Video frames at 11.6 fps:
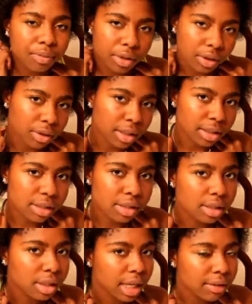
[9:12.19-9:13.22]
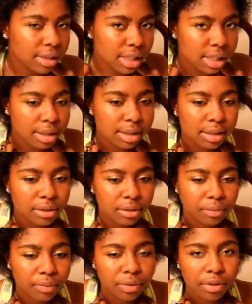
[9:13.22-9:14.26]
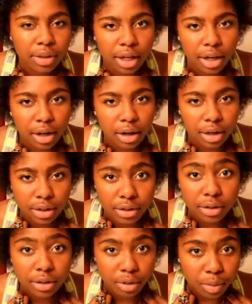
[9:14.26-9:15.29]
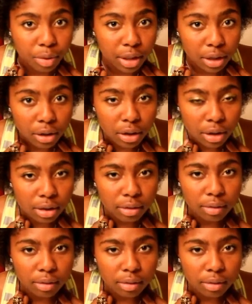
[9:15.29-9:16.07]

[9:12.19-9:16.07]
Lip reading: you know, I still have this. The hair is still pretty long,